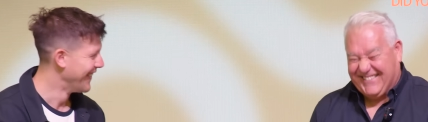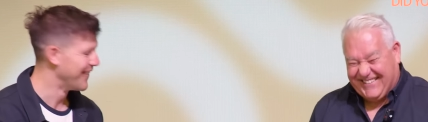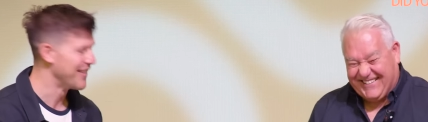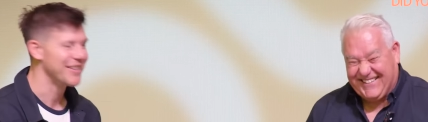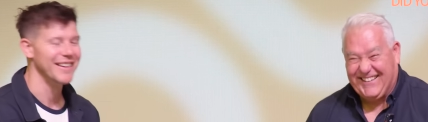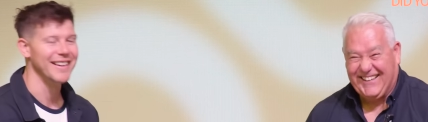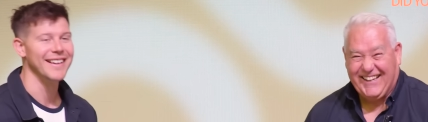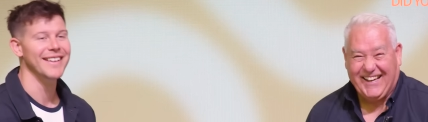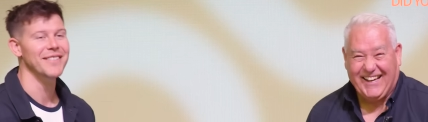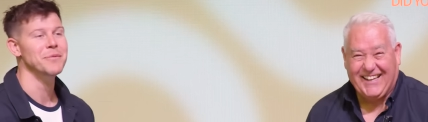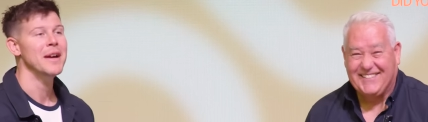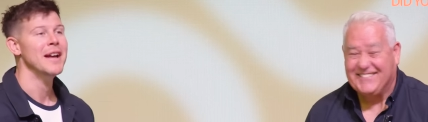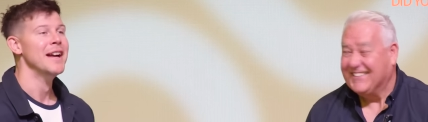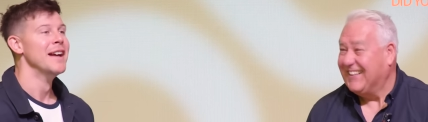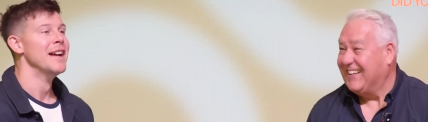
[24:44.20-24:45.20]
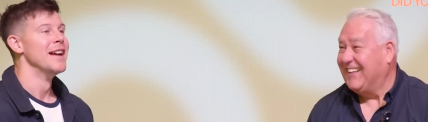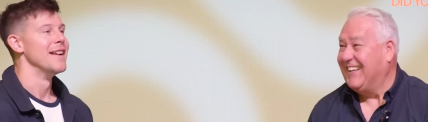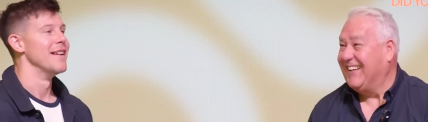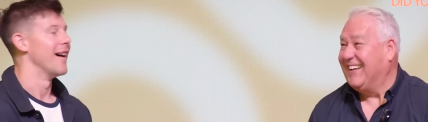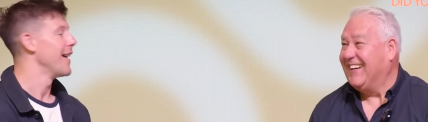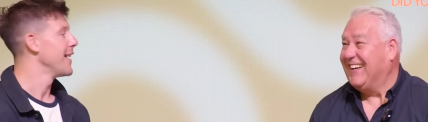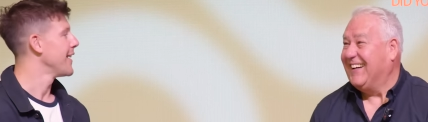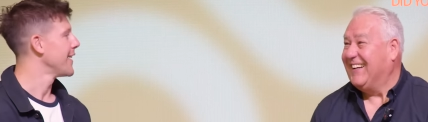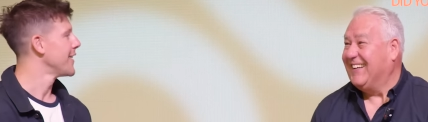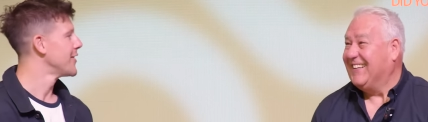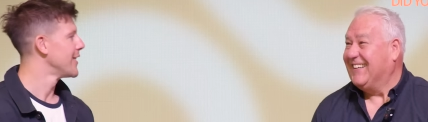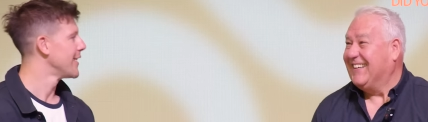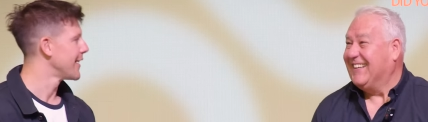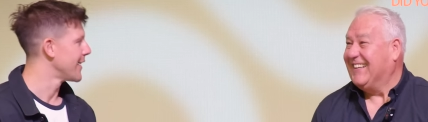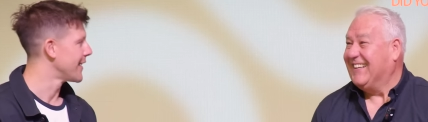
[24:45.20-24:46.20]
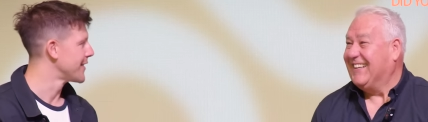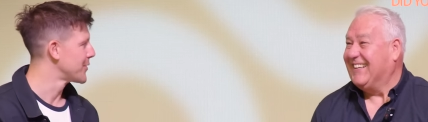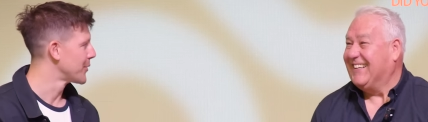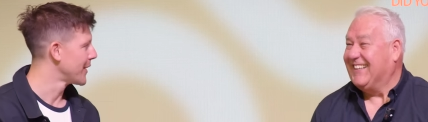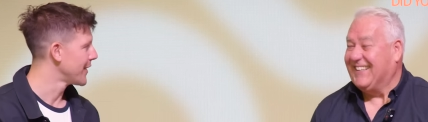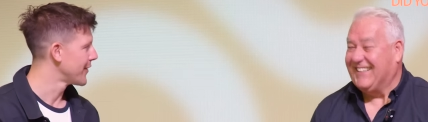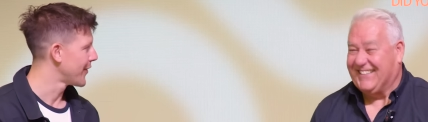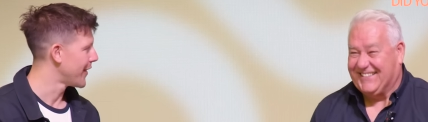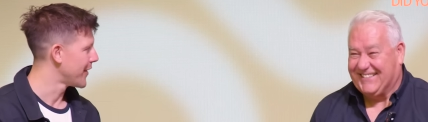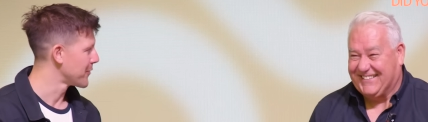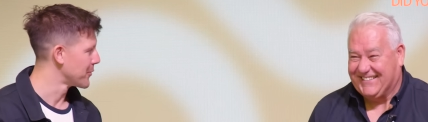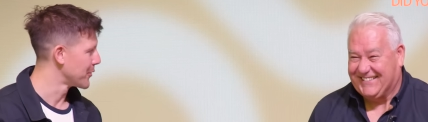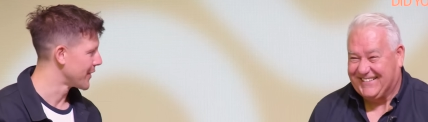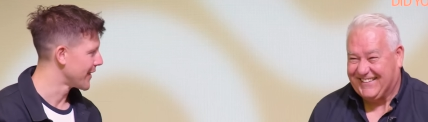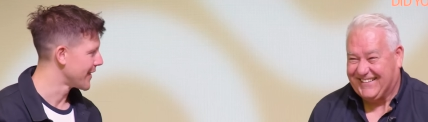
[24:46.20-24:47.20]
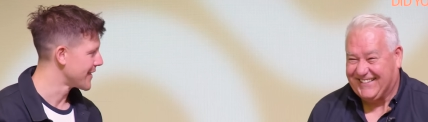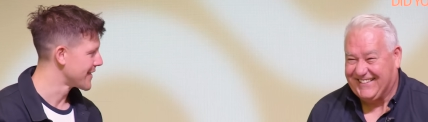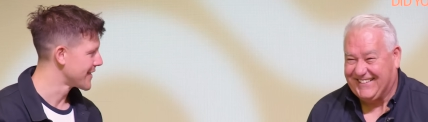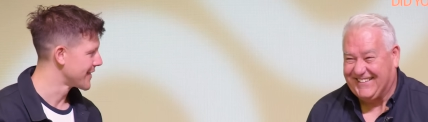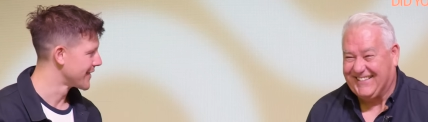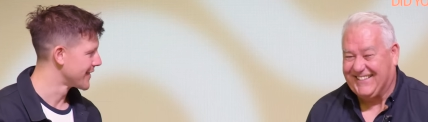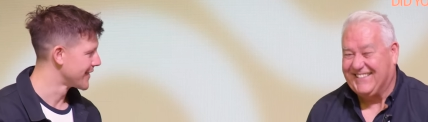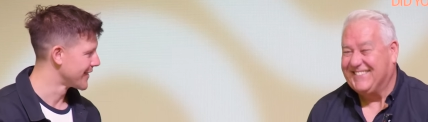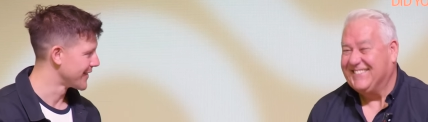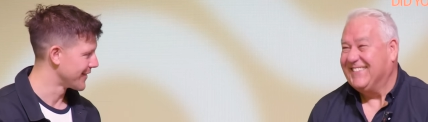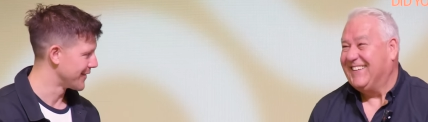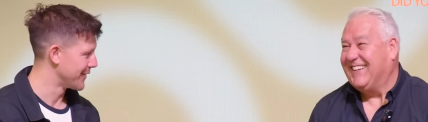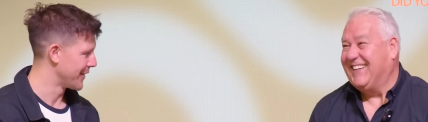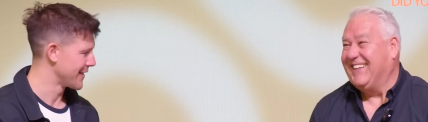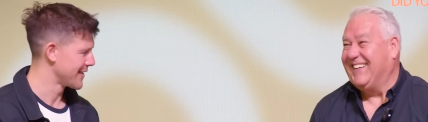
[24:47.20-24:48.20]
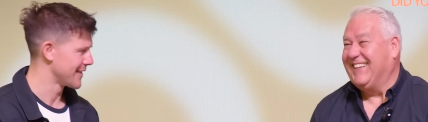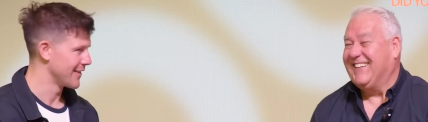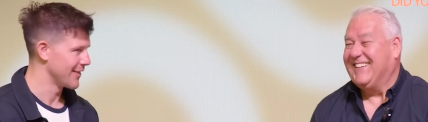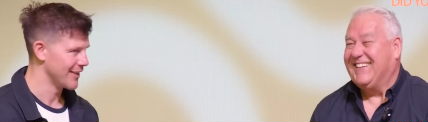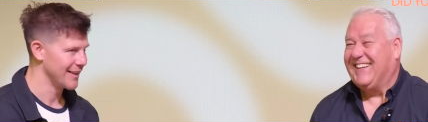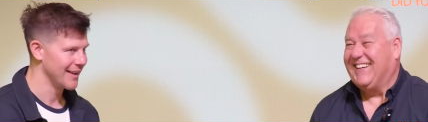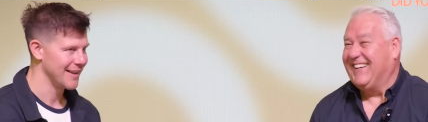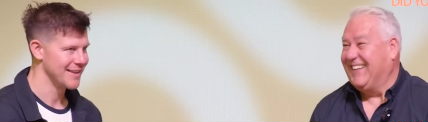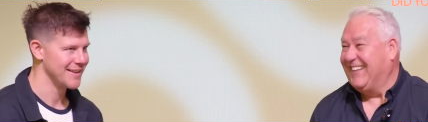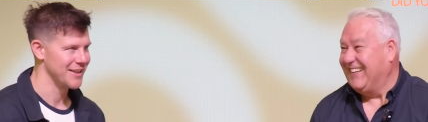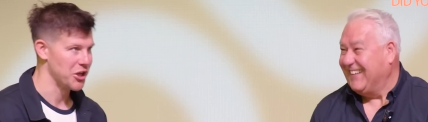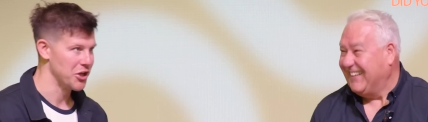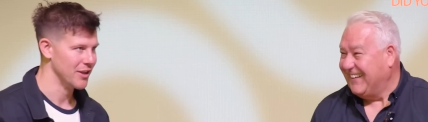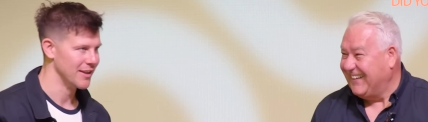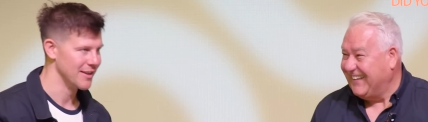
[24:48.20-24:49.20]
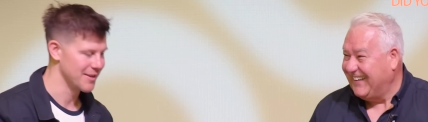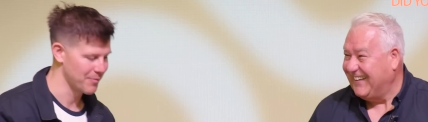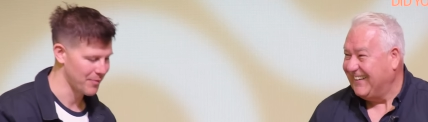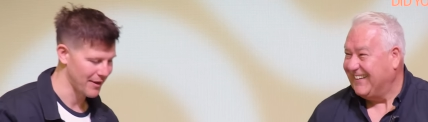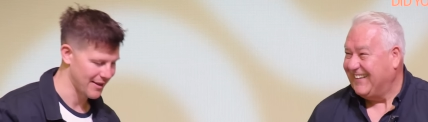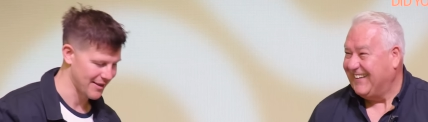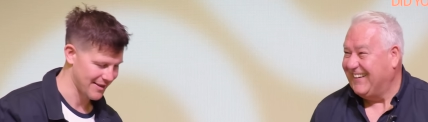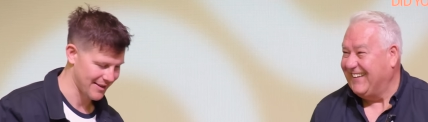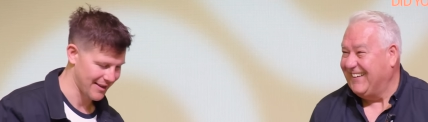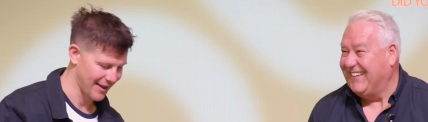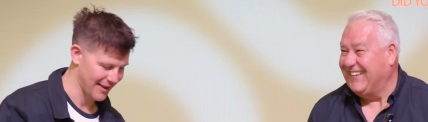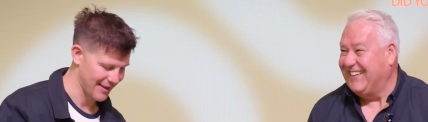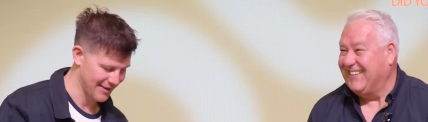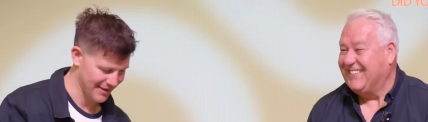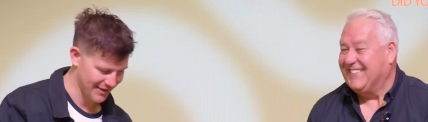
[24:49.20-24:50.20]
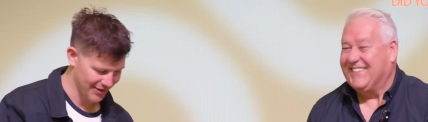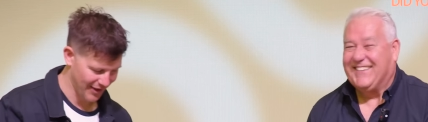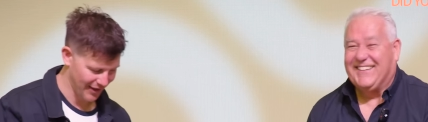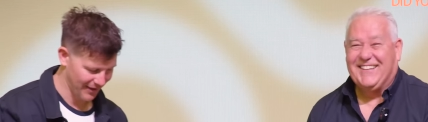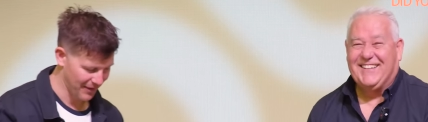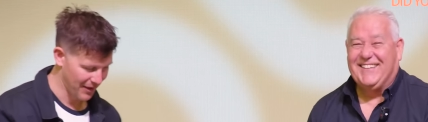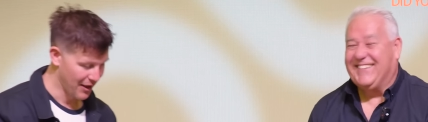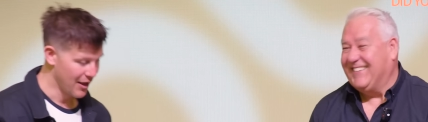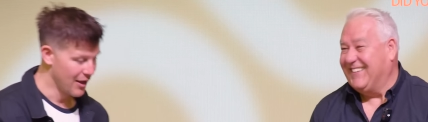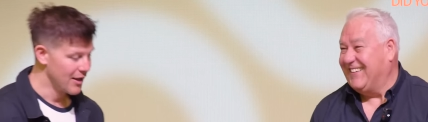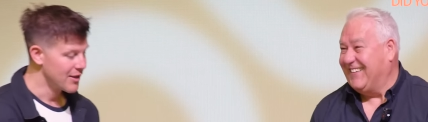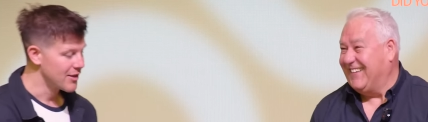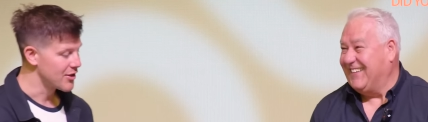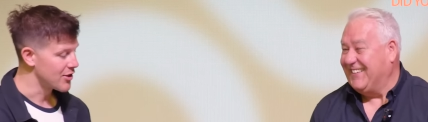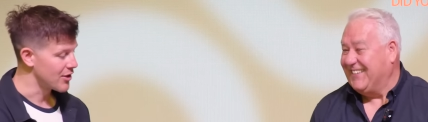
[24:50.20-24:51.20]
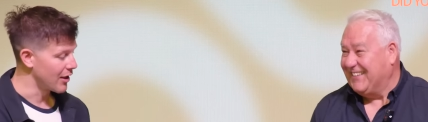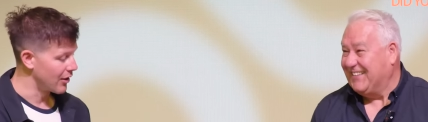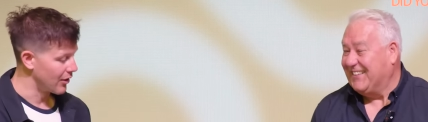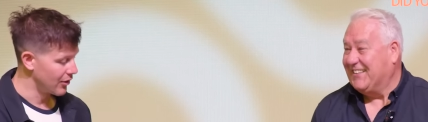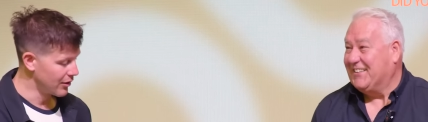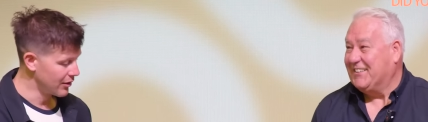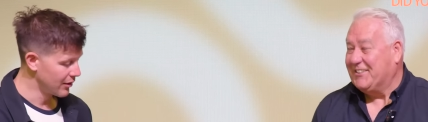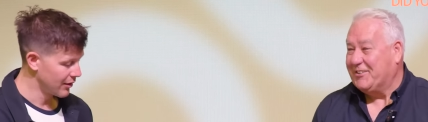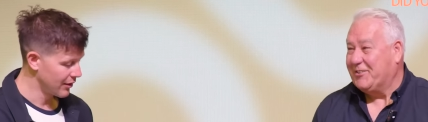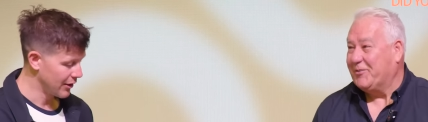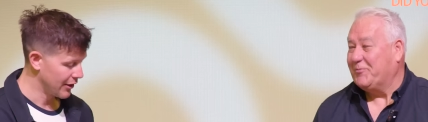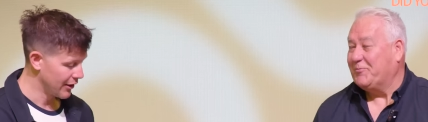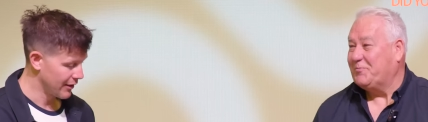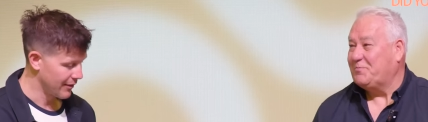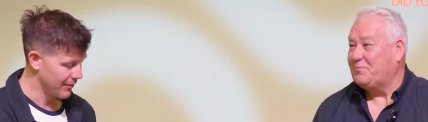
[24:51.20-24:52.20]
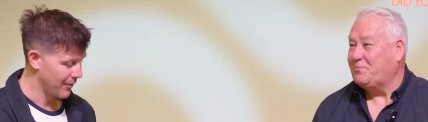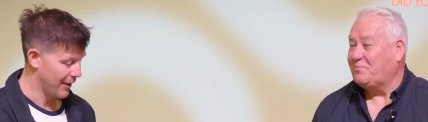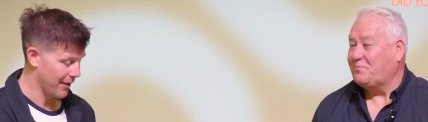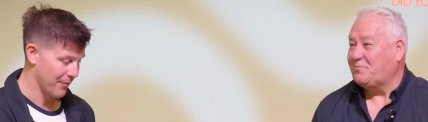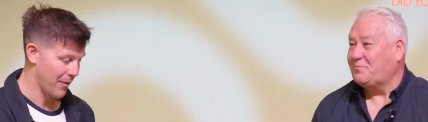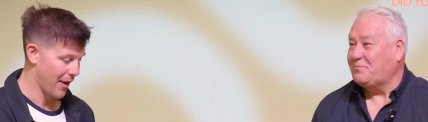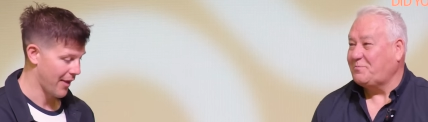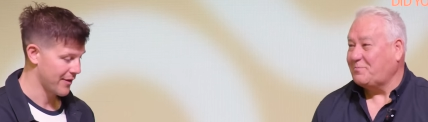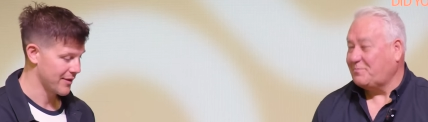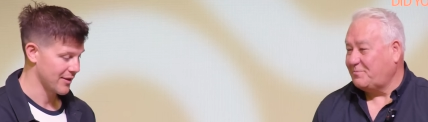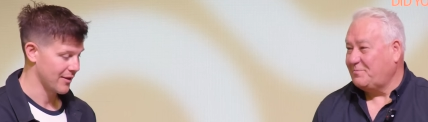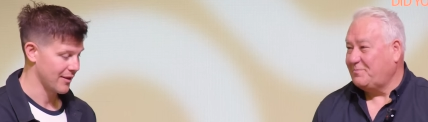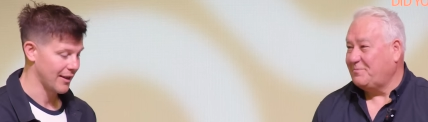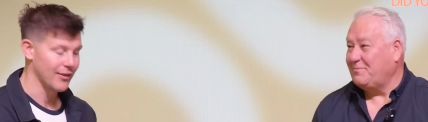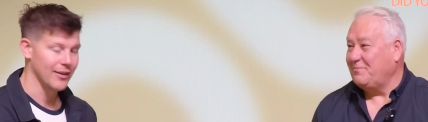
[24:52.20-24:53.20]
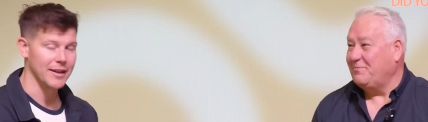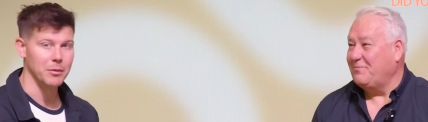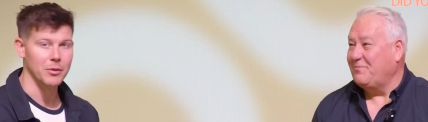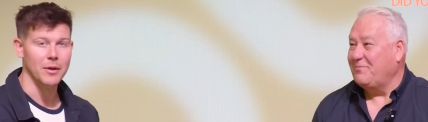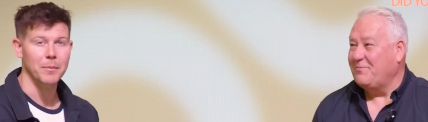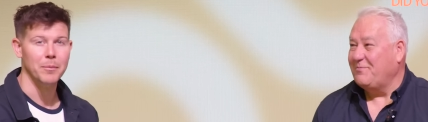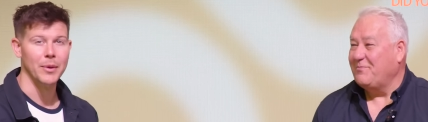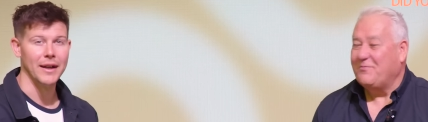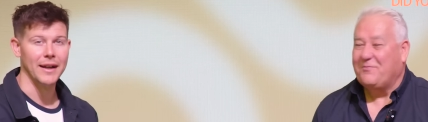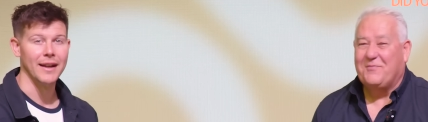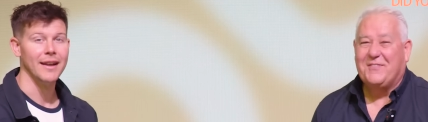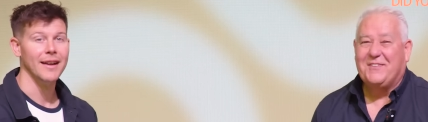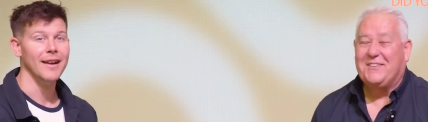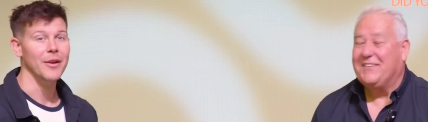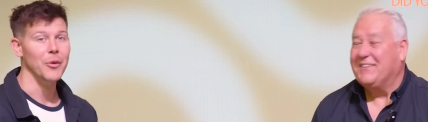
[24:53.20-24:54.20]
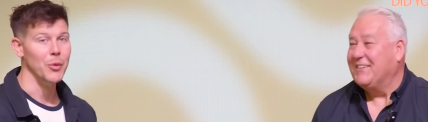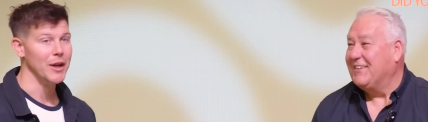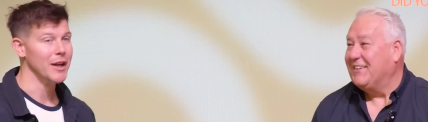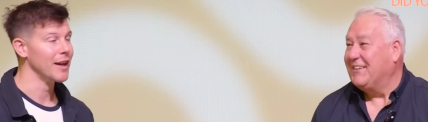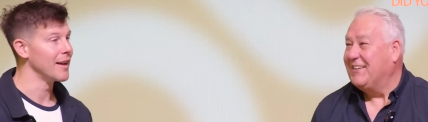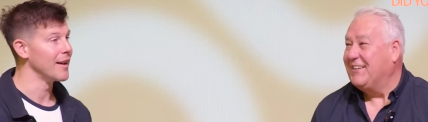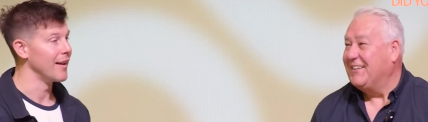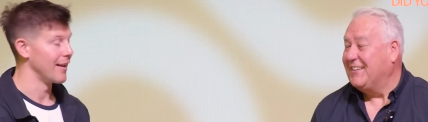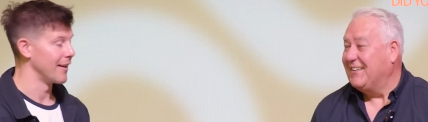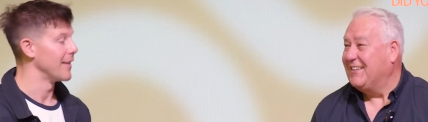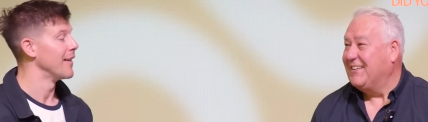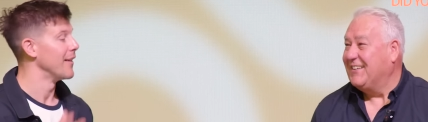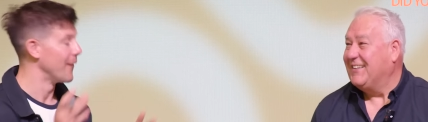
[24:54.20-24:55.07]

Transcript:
Speaker 1: We've got um, 925 more days to, or what is it, not days, years plus days to go. Right. So, my maths are incredible. But we're going to,